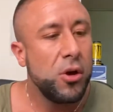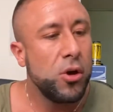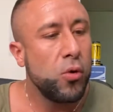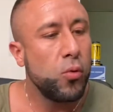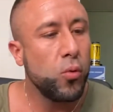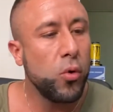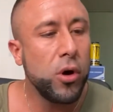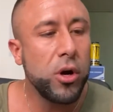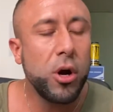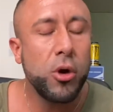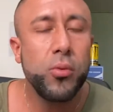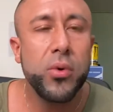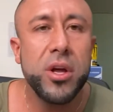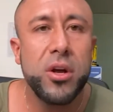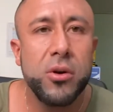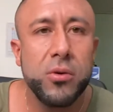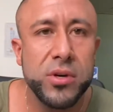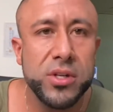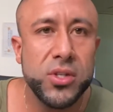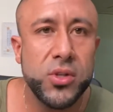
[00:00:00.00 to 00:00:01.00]
What are we
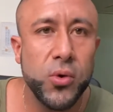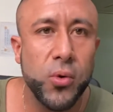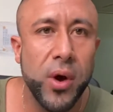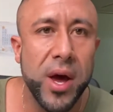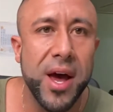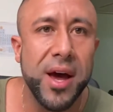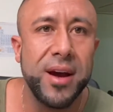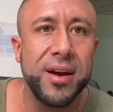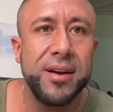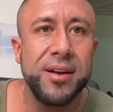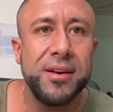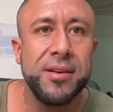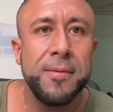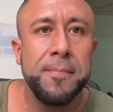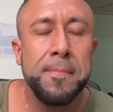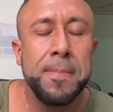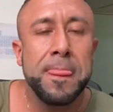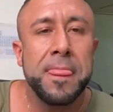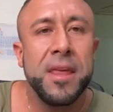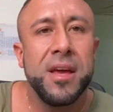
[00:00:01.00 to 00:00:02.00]
going to add?
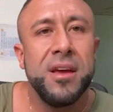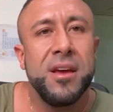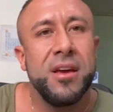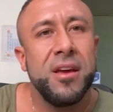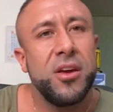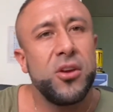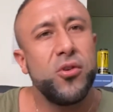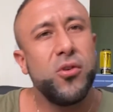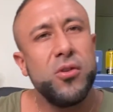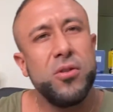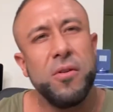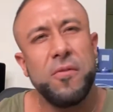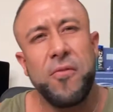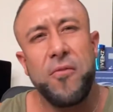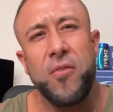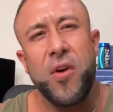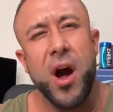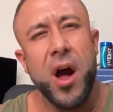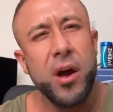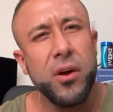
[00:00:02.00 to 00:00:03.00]
You're in the
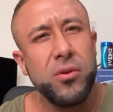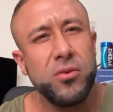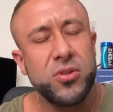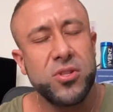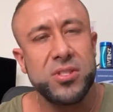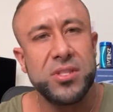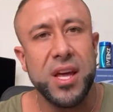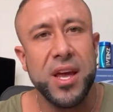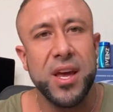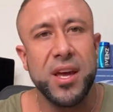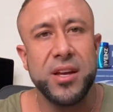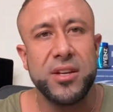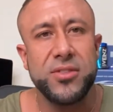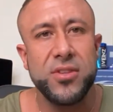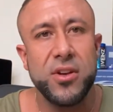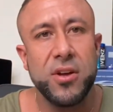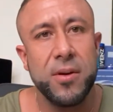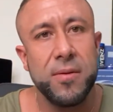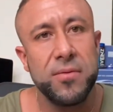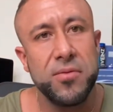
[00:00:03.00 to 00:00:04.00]
final stage.
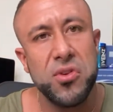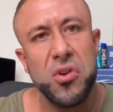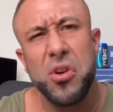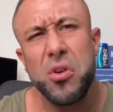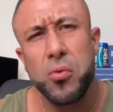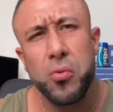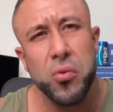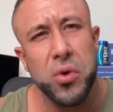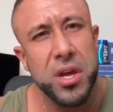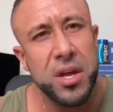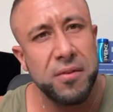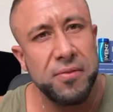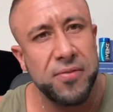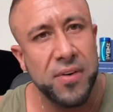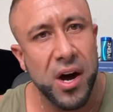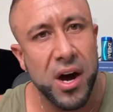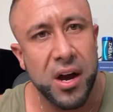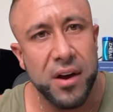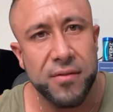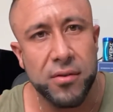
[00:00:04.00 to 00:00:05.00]
You're at week
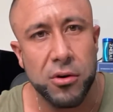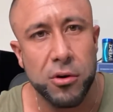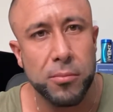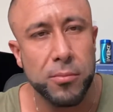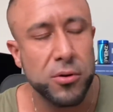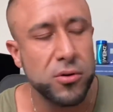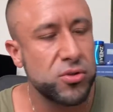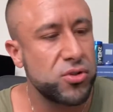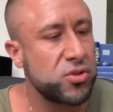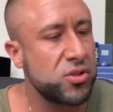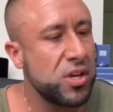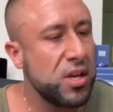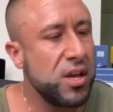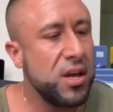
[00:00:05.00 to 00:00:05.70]
5 almost.